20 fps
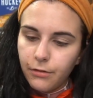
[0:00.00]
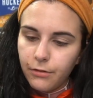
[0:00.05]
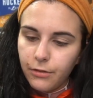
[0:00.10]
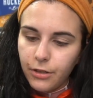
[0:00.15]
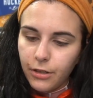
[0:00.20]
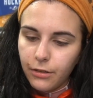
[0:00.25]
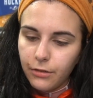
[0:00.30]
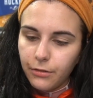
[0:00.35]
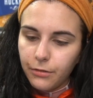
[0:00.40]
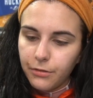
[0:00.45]

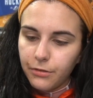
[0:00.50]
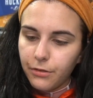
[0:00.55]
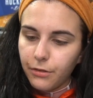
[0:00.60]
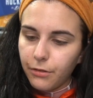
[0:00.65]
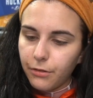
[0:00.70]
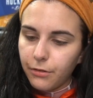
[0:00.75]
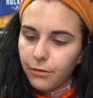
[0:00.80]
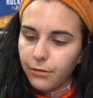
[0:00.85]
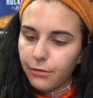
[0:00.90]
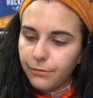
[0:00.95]
Gentle
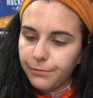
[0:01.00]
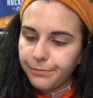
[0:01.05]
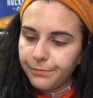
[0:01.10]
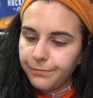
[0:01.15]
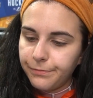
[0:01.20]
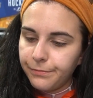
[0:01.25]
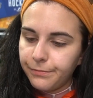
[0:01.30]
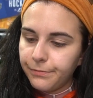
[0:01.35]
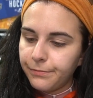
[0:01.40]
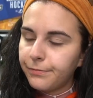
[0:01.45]
Soul.
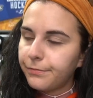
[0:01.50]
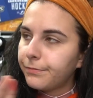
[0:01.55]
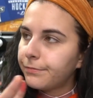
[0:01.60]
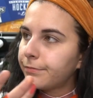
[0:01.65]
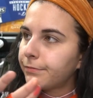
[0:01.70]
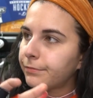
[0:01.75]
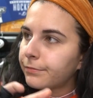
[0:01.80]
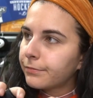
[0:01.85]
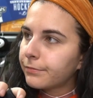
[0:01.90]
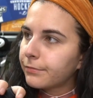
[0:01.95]

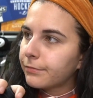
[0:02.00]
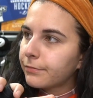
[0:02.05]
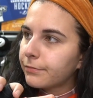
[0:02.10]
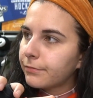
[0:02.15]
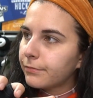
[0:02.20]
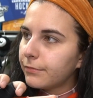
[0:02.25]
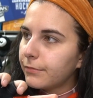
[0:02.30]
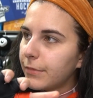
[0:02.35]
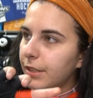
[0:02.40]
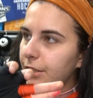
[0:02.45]

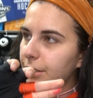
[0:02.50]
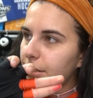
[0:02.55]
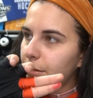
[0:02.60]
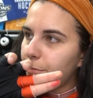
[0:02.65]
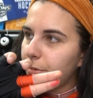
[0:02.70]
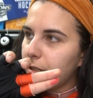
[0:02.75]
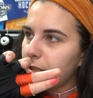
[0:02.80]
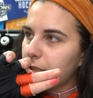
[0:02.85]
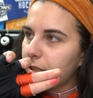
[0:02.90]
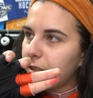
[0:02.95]
This could
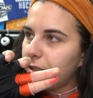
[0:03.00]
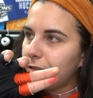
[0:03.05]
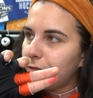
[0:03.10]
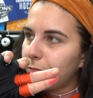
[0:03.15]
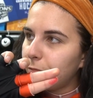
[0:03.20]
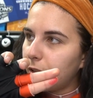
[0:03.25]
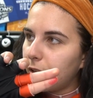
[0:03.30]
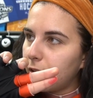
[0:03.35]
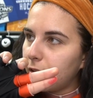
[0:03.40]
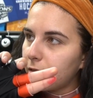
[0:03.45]
be a cute
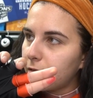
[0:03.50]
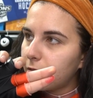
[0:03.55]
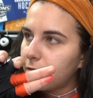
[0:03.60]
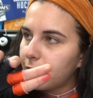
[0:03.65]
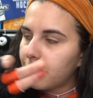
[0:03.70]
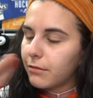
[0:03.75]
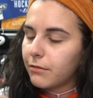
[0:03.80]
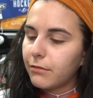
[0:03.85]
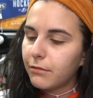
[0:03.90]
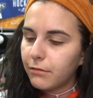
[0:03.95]

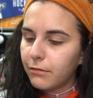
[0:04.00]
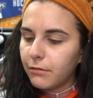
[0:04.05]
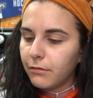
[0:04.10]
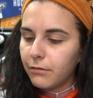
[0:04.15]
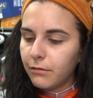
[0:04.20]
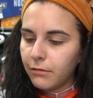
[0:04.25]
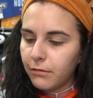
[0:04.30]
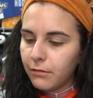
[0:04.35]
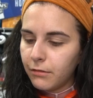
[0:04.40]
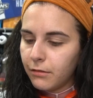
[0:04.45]
mix.
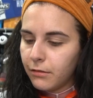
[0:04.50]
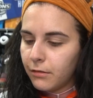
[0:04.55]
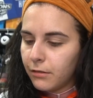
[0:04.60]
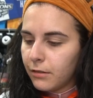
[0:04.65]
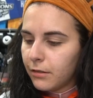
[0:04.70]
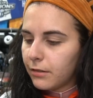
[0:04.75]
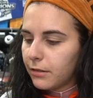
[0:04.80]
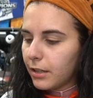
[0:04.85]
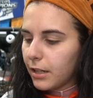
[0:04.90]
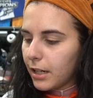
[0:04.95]

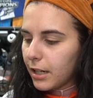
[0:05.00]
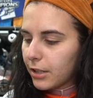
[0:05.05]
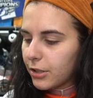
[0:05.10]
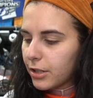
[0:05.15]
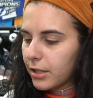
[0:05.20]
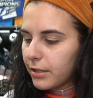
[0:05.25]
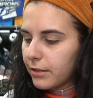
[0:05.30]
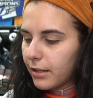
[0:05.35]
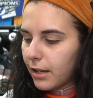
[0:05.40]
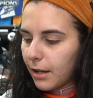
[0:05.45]
That actually
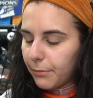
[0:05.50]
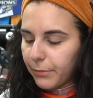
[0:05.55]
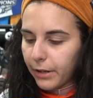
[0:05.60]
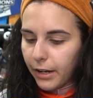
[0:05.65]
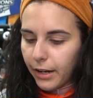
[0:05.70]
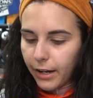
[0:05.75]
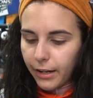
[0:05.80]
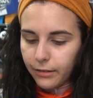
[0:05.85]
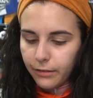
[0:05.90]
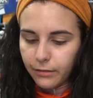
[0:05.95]
is not
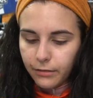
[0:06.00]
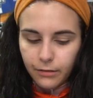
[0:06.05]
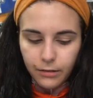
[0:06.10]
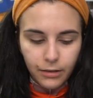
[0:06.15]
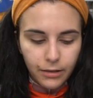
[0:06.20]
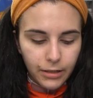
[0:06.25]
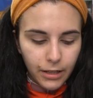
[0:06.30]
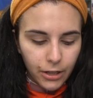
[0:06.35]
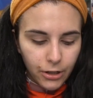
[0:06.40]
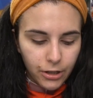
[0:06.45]
bad.
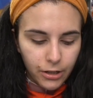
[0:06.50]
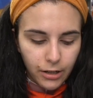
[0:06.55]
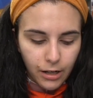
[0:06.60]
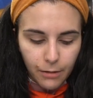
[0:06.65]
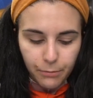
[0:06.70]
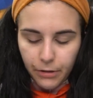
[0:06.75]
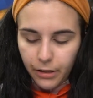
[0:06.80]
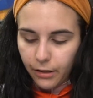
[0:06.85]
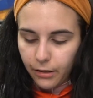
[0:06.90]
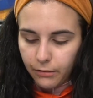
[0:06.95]
That's actually not
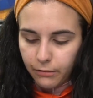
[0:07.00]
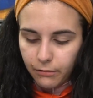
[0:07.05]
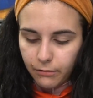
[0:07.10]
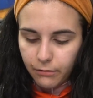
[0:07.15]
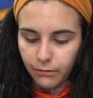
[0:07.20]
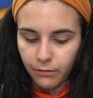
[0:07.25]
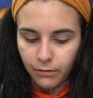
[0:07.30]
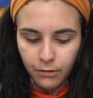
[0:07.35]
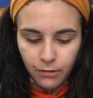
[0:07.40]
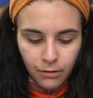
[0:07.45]
bad.
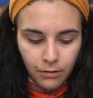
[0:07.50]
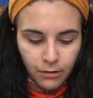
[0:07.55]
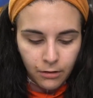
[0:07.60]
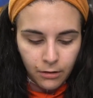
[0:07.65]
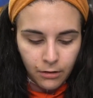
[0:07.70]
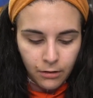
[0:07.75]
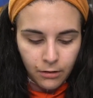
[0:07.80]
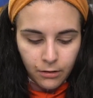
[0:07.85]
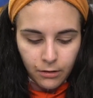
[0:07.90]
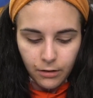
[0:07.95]

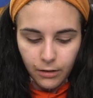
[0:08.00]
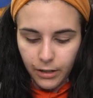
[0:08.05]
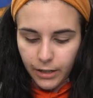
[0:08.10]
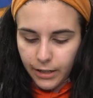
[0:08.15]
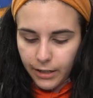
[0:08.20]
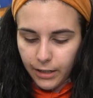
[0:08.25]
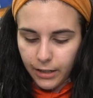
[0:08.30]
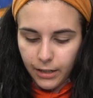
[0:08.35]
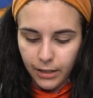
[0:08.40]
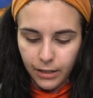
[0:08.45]

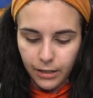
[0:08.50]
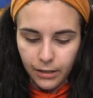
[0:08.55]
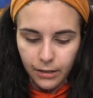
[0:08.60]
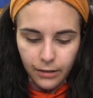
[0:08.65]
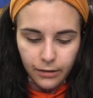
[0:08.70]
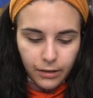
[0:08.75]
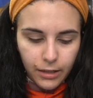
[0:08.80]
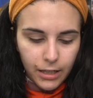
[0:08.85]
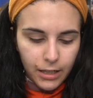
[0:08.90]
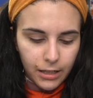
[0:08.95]
I
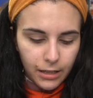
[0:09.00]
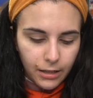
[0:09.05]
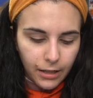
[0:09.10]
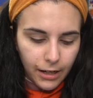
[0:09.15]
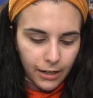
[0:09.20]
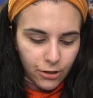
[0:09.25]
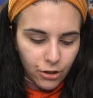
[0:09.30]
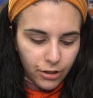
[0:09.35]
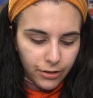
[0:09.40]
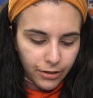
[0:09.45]
think
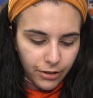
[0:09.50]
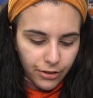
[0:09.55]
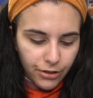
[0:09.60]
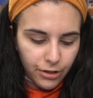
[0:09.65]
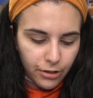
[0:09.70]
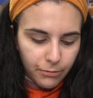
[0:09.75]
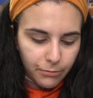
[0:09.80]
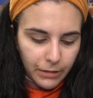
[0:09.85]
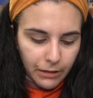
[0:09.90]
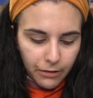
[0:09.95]
I just
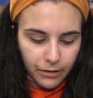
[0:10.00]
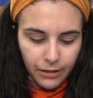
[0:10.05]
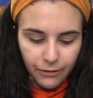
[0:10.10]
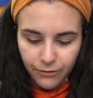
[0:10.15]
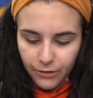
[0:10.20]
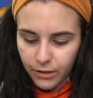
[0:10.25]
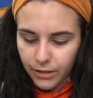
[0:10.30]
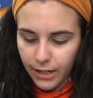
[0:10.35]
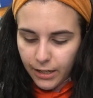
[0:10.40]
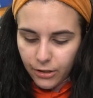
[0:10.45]
assume there are
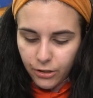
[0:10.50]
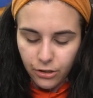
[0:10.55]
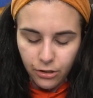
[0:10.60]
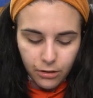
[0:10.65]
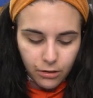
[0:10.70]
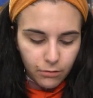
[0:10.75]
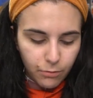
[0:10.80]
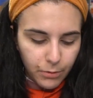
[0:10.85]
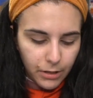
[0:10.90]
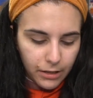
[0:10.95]
different
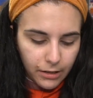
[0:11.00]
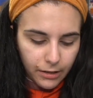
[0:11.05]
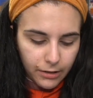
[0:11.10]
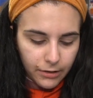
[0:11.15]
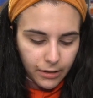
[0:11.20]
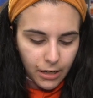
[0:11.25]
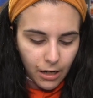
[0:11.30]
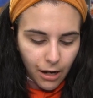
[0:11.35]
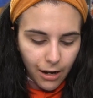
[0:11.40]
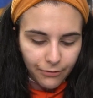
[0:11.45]
textures because
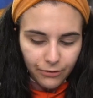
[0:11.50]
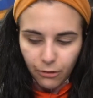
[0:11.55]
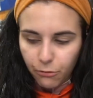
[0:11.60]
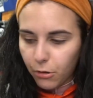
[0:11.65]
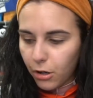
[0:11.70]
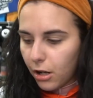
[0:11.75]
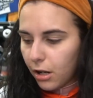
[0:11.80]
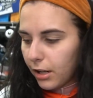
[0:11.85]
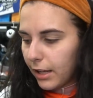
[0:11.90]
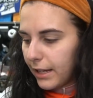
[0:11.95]
the off the
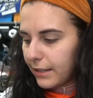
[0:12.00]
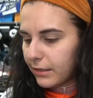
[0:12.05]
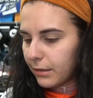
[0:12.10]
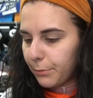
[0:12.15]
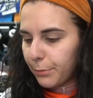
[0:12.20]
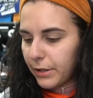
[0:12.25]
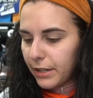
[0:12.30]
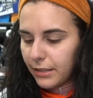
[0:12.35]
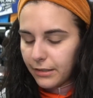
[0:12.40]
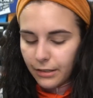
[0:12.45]
wall has a
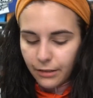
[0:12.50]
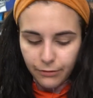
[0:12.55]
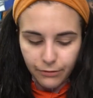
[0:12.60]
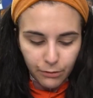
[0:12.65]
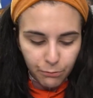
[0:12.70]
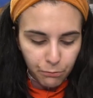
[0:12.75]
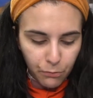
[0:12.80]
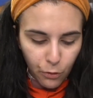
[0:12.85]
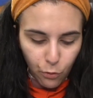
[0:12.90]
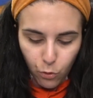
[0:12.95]
bit of a
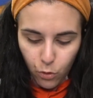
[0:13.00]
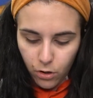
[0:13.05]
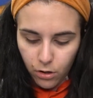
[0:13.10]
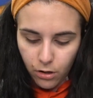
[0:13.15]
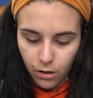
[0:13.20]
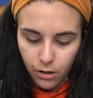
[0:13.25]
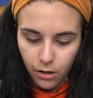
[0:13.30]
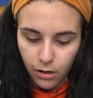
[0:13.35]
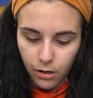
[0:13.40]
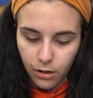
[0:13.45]

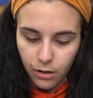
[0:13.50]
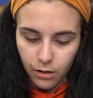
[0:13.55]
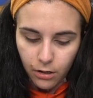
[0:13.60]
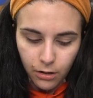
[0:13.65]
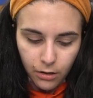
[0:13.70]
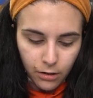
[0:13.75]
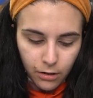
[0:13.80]
more